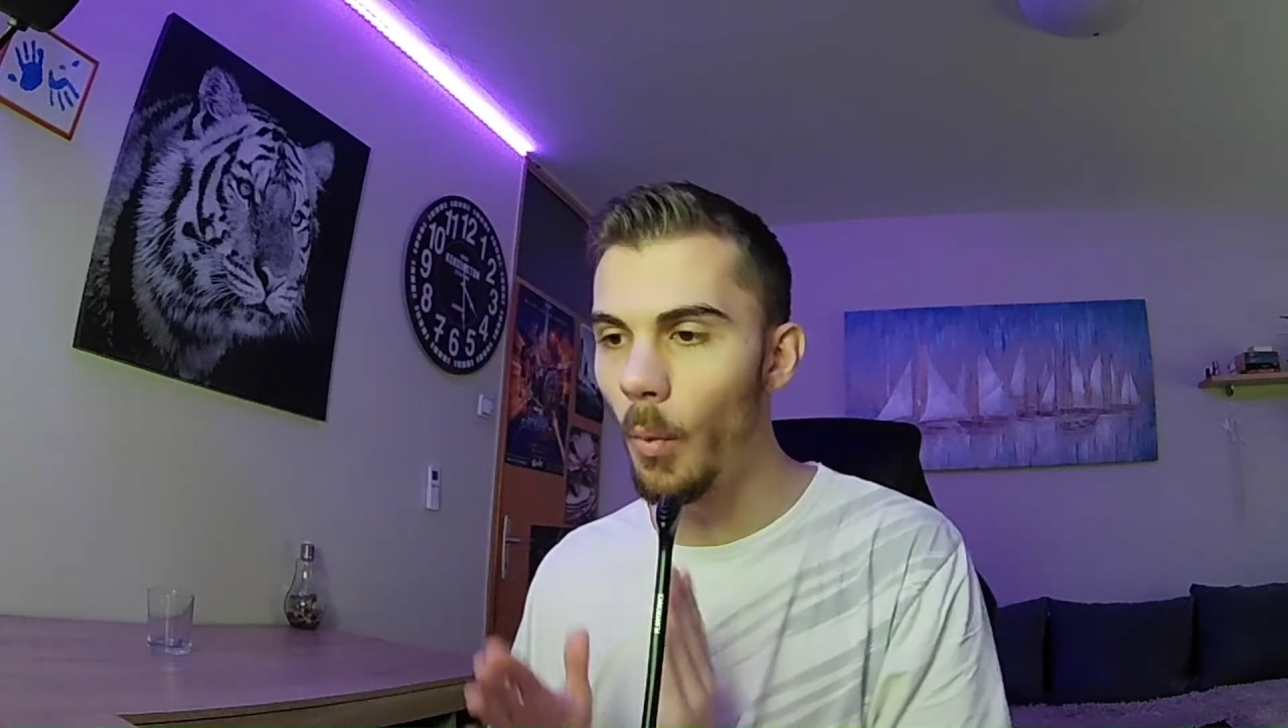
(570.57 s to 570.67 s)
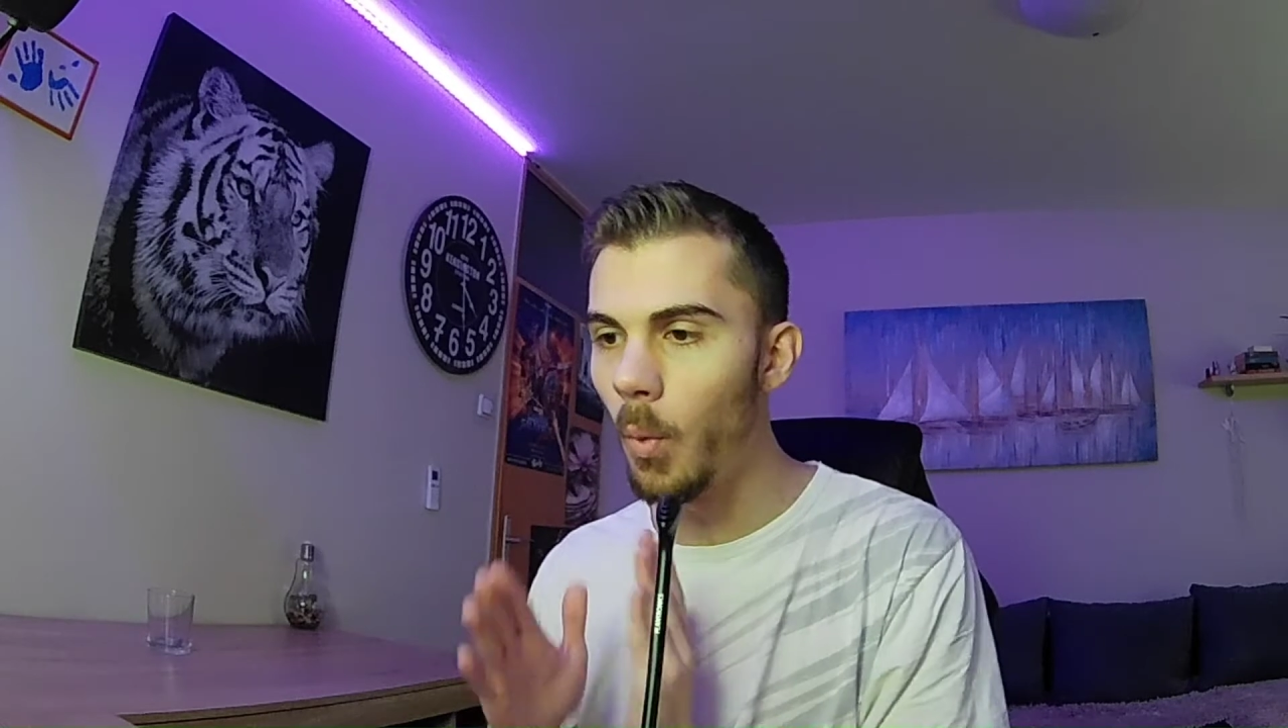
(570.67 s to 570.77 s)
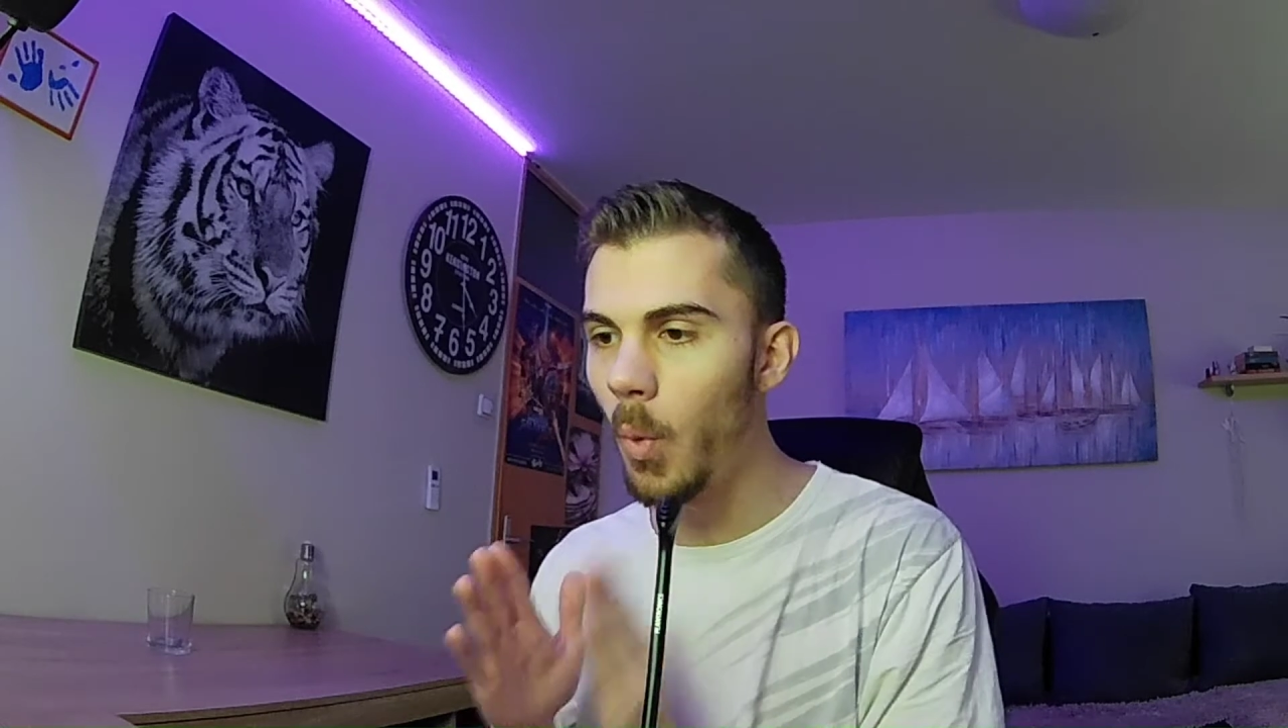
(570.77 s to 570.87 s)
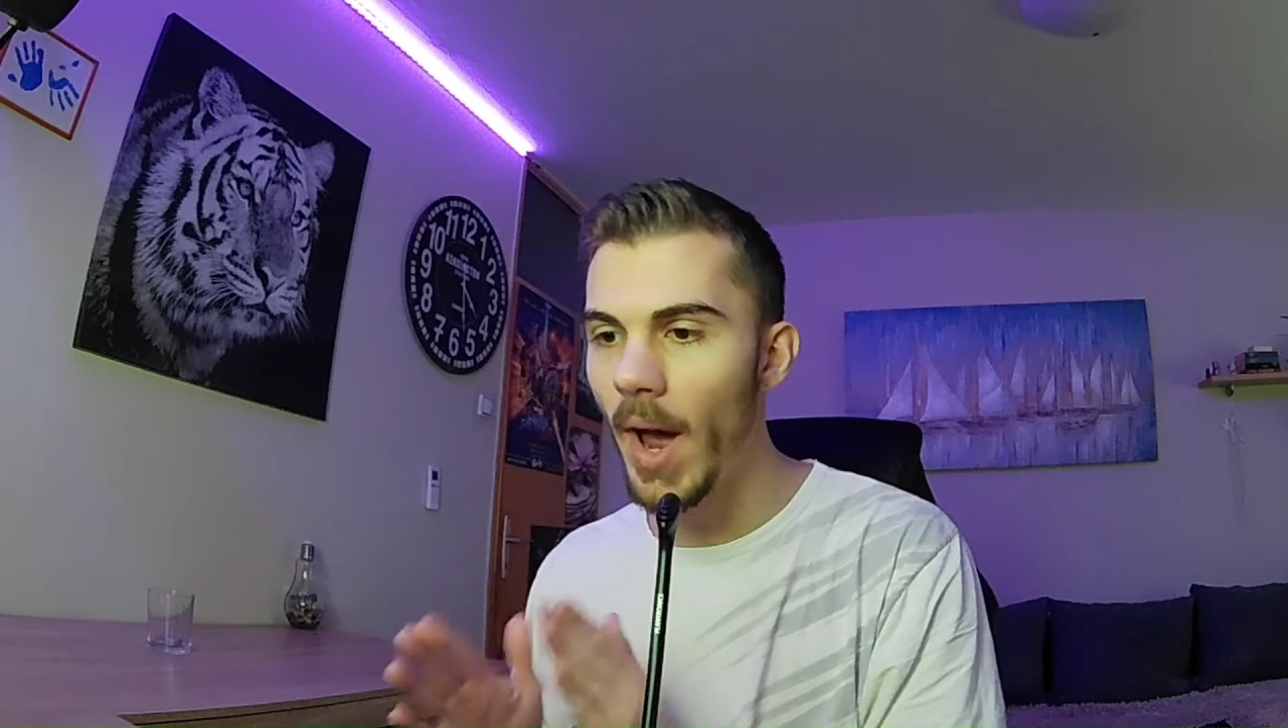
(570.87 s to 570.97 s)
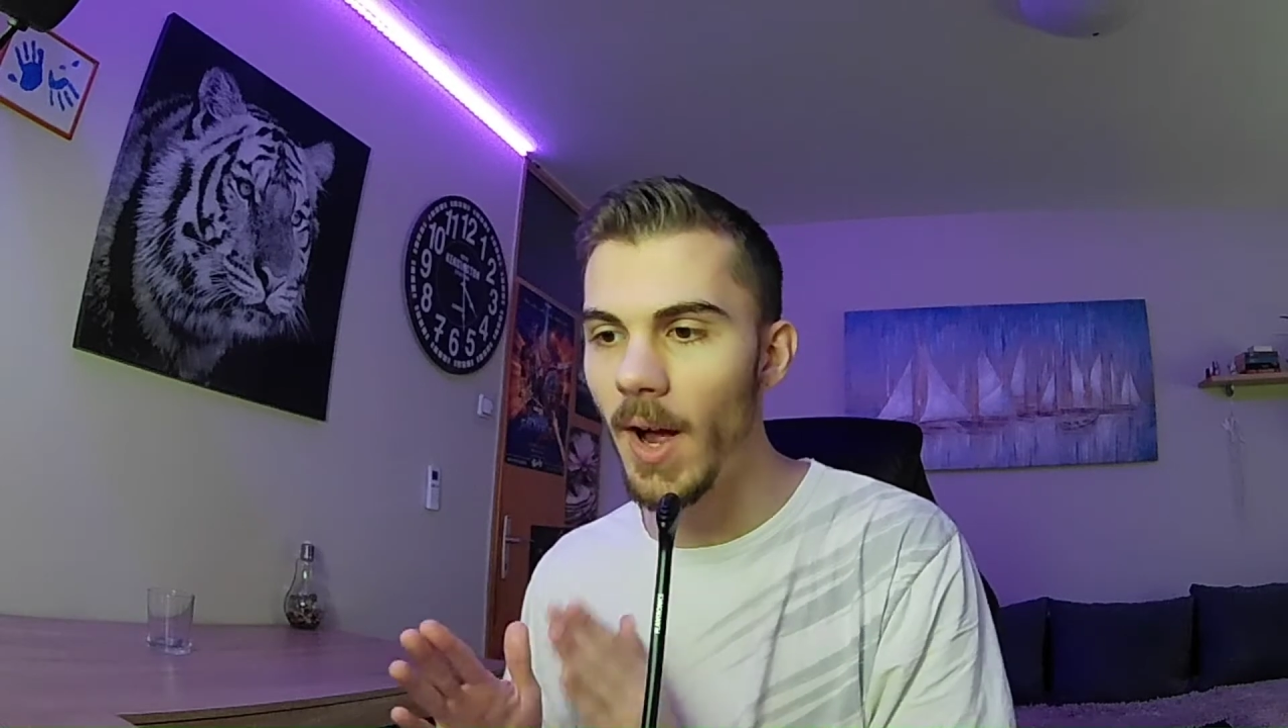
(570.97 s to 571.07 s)

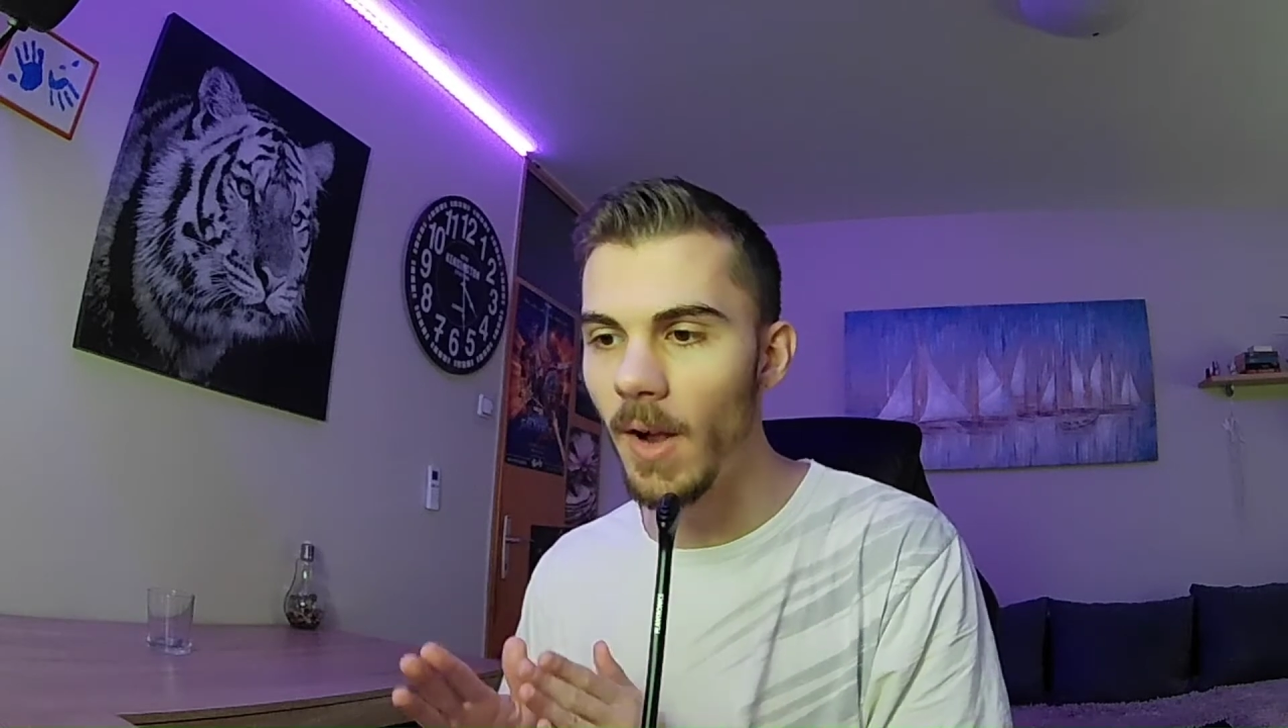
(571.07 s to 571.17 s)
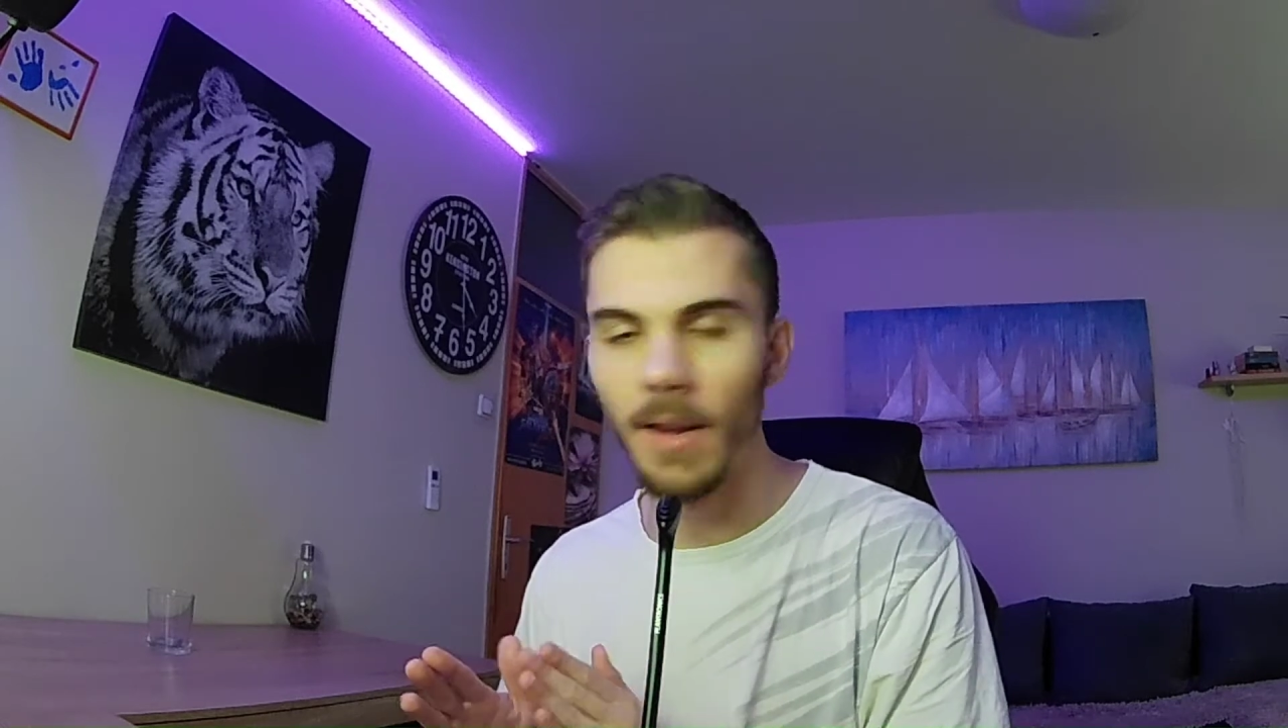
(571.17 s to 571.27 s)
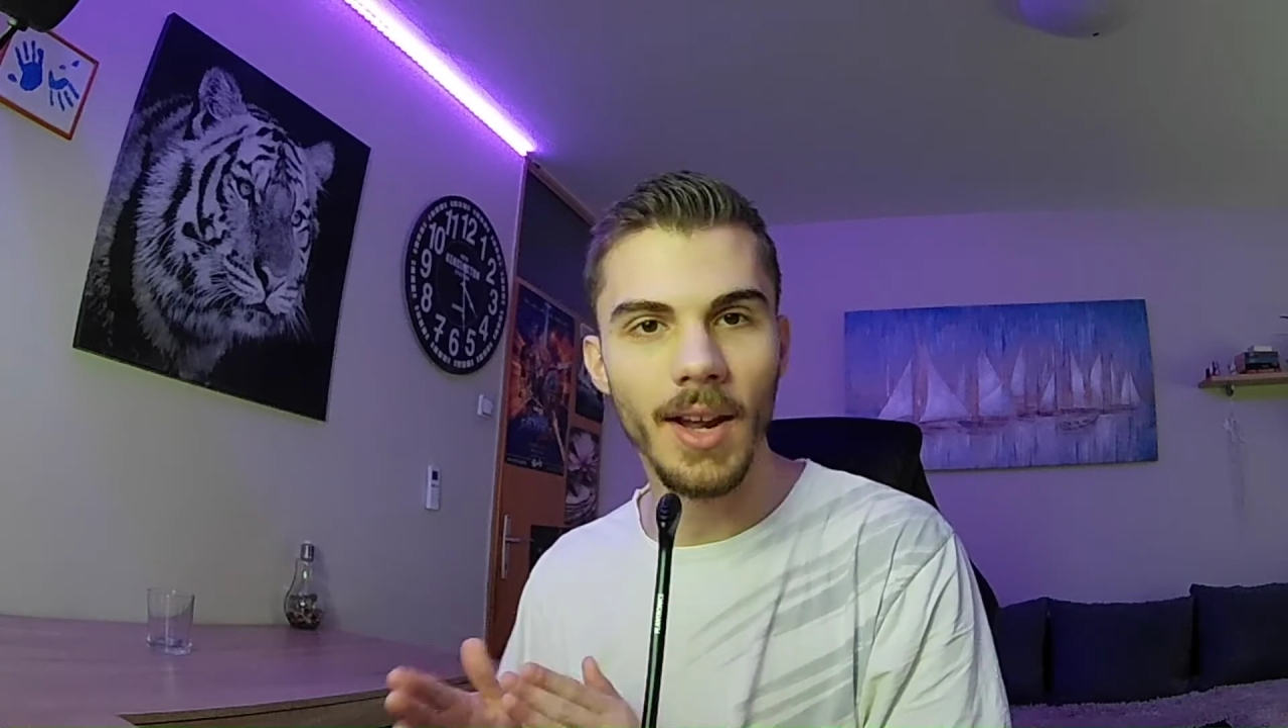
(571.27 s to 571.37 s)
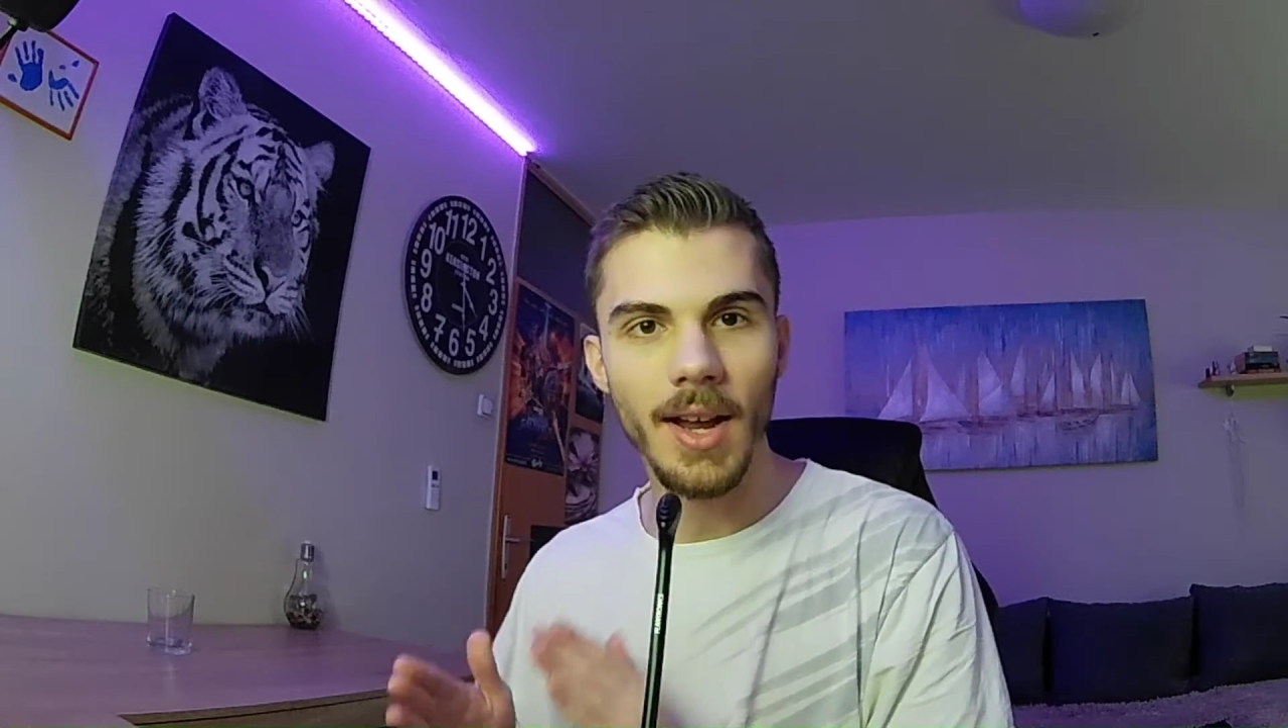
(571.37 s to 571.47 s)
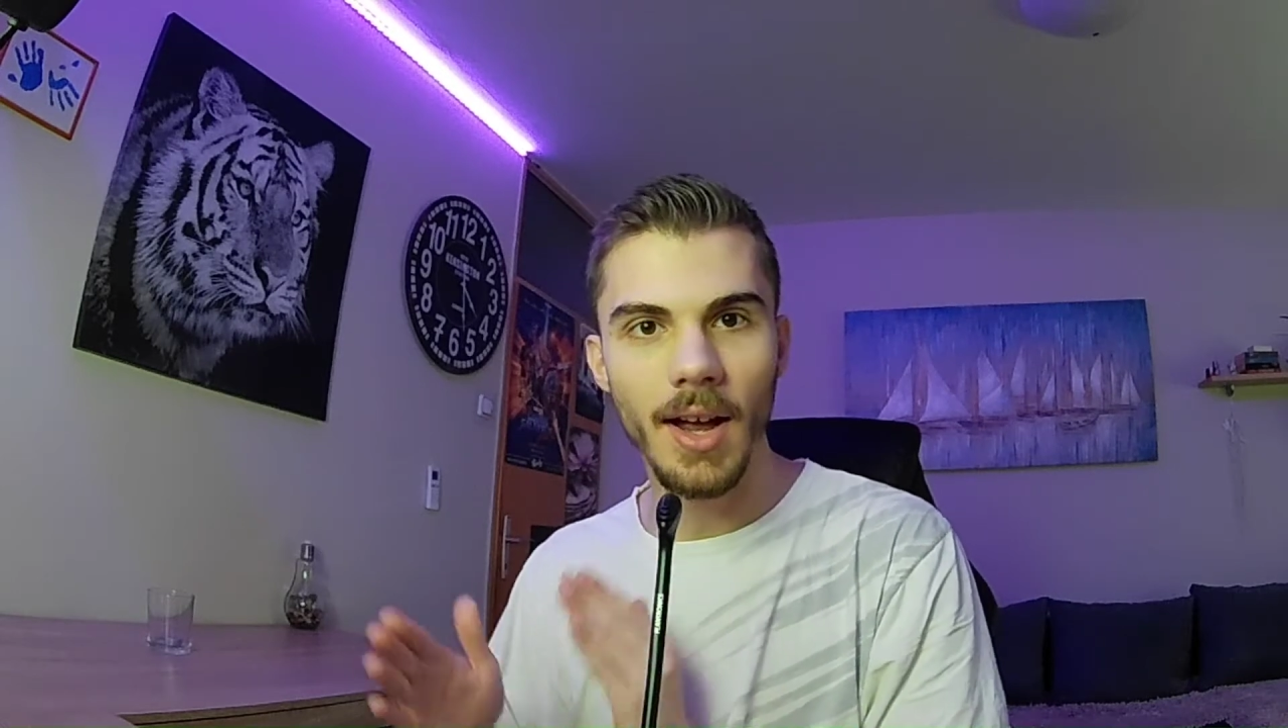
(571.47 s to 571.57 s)
well